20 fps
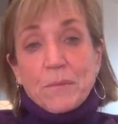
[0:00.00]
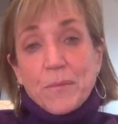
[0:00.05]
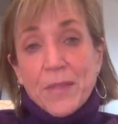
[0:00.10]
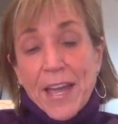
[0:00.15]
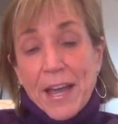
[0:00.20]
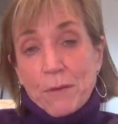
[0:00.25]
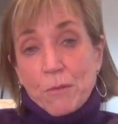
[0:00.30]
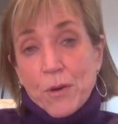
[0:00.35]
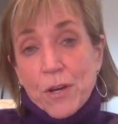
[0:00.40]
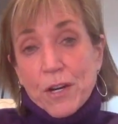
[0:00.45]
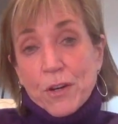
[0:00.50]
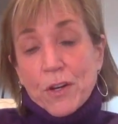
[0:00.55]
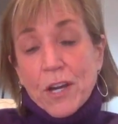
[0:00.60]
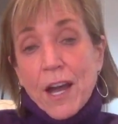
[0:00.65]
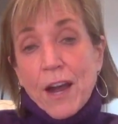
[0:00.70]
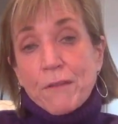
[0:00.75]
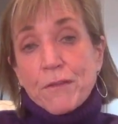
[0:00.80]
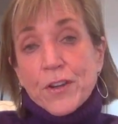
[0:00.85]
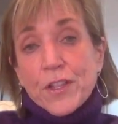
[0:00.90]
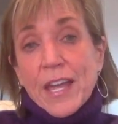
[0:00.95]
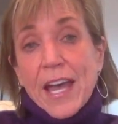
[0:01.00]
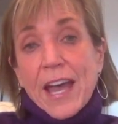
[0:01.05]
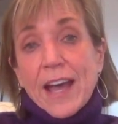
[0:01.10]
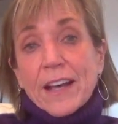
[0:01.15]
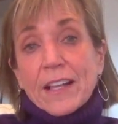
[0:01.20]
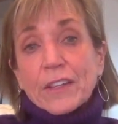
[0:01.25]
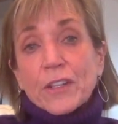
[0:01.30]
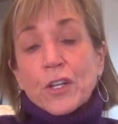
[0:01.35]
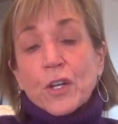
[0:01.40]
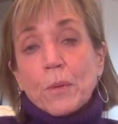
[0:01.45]
that will cover that
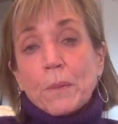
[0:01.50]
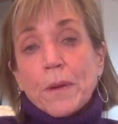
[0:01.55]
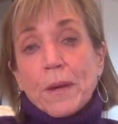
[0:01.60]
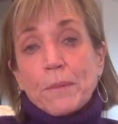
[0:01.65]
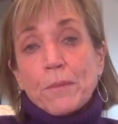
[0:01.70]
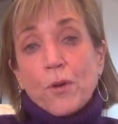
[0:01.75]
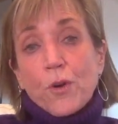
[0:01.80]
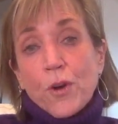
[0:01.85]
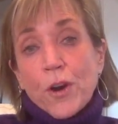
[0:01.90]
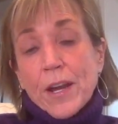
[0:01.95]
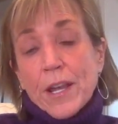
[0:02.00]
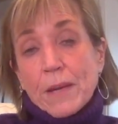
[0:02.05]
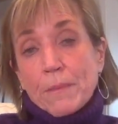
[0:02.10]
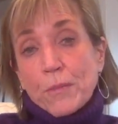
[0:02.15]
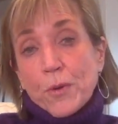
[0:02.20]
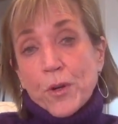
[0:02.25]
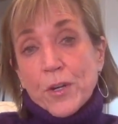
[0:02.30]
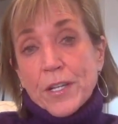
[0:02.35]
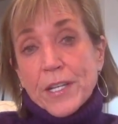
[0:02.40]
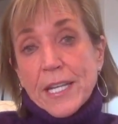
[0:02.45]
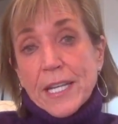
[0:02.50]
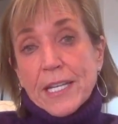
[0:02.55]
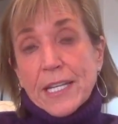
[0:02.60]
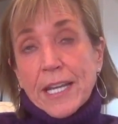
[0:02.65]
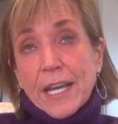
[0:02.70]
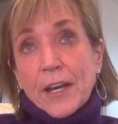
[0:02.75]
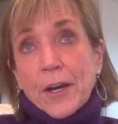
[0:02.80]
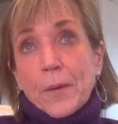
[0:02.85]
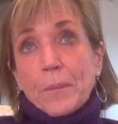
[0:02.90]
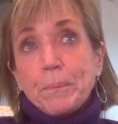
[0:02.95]
a little bit more in more
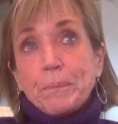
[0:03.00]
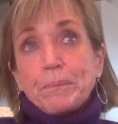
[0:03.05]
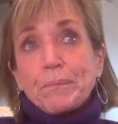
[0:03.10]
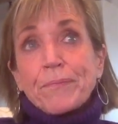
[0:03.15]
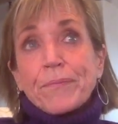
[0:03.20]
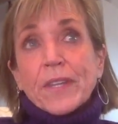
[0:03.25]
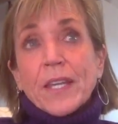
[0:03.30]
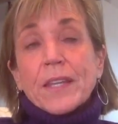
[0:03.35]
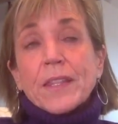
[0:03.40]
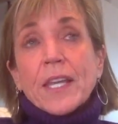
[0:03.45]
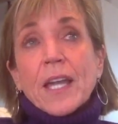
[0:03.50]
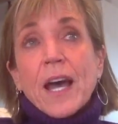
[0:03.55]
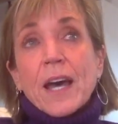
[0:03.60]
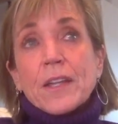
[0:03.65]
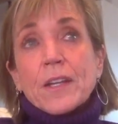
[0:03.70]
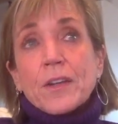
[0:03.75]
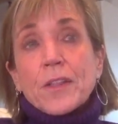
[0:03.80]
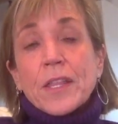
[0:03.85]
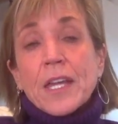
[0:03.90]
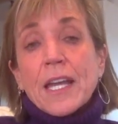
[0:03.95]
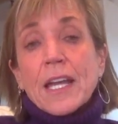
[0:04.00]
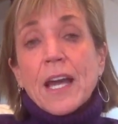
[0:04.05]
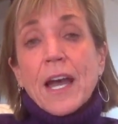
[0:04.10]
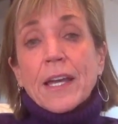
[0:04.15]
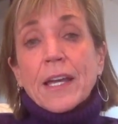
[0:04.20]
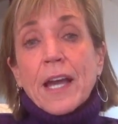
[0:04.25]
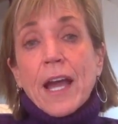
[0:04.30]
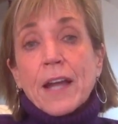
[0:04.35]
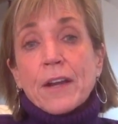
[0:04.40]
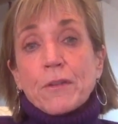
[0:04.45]
detail. The other thing I
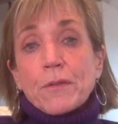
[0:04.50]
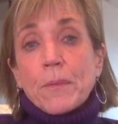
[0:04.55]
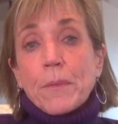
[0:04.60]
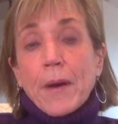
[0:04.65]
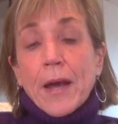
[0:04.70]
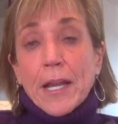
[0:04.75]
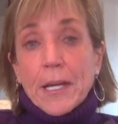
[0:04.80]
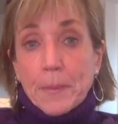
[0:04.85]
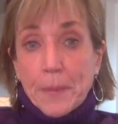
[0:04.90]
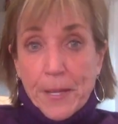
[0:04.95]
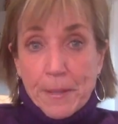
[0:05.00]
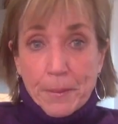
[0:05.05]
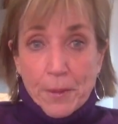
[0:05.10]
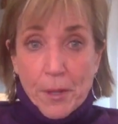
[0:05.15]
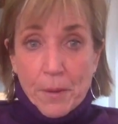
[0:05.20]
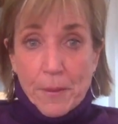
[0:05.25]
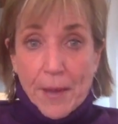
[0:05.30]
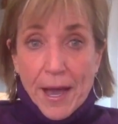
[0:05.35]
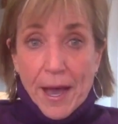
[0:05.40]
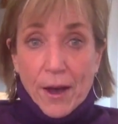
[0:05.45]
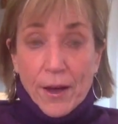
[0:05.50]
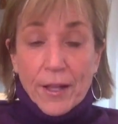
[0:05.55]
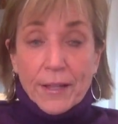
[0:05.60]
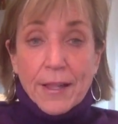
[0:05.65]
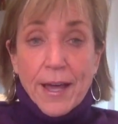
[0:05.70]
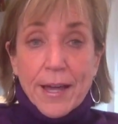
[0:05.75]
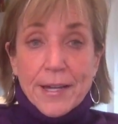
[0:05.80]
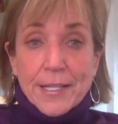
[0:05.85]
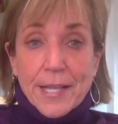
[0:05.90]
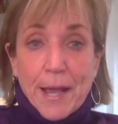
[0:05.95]
kind of remind people about, a
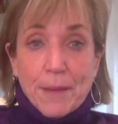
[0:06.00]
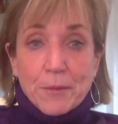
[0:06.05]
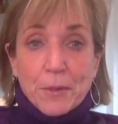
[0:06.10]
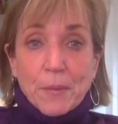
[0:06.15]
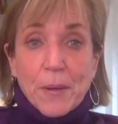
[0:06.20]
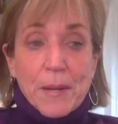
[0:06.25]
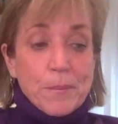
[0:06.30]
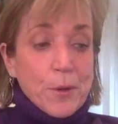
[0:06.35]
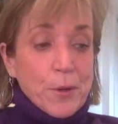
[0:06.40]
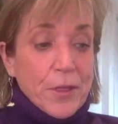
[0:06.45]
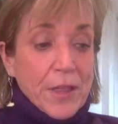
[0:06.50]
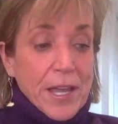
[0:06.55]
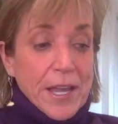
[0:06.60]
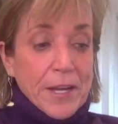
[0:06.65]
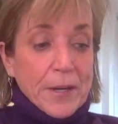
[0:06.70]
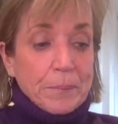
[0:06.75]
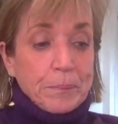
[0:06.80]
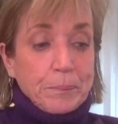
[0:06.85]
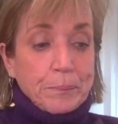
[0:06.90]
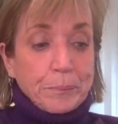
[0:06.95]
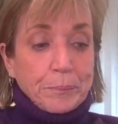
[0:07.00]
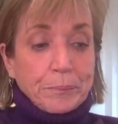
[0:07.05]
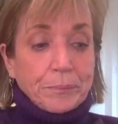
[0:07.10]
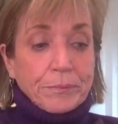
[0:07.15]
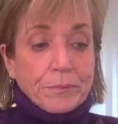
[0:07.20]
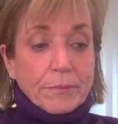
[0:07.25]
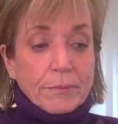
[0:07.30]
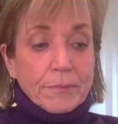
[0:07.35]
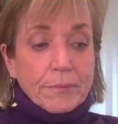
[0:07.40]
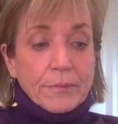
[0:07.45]
lot of times people think,
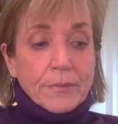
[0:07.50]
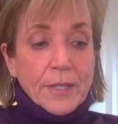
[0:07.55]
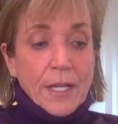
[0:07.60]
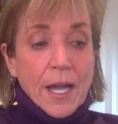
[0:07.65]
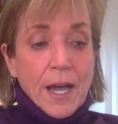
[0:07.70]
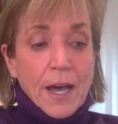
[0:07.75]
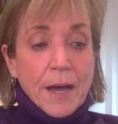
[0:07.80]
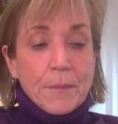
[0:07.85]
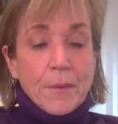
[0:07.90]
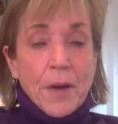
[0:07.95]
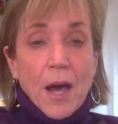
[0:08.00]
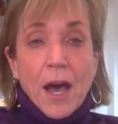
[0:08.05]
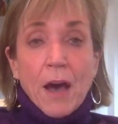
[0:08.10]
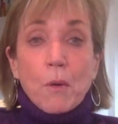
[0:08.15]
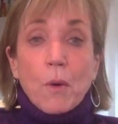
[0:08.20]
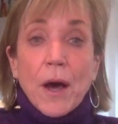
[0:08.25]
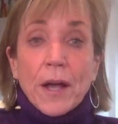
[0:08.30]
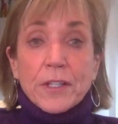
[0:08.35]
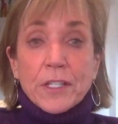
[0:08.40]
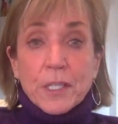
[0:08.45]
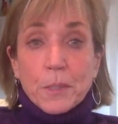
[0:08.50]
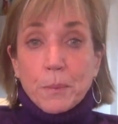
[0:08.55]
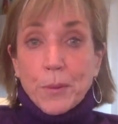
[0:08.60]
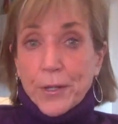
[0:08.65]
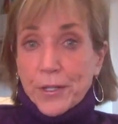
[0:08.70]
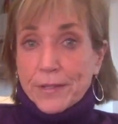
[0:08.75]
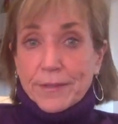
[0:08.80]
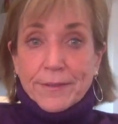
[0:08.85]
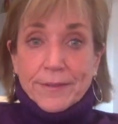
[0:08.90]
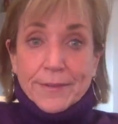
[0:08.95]
I'll just put,